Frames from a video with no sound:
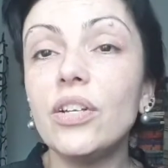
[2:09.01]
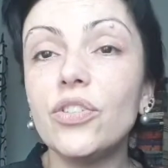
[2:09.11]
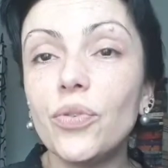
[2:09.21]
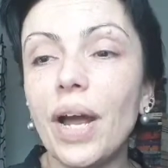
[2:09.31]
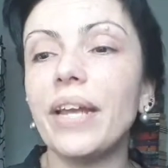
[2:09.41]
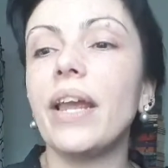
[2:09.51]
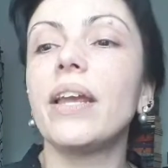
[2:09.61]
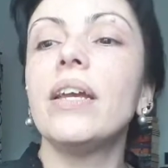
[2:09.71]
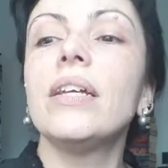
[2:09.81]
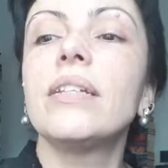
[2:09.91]
trying
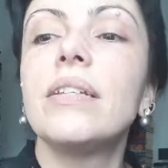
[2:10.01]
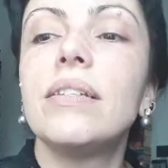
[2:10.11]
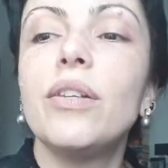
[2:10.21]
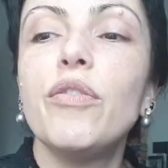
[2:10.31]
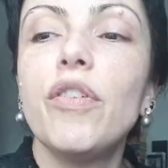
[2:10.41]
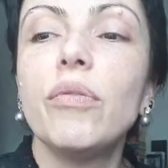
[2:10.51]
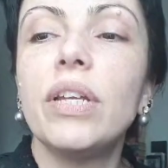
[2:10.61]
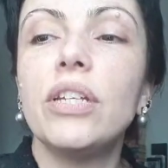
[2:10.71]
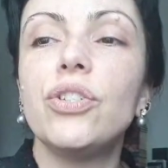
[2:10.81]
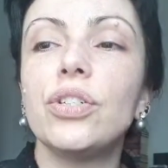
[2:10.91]
this new
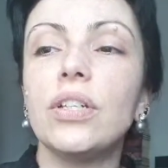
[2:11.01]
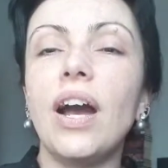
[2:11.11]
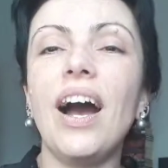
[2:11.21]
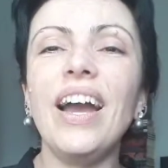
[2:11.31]
foundation.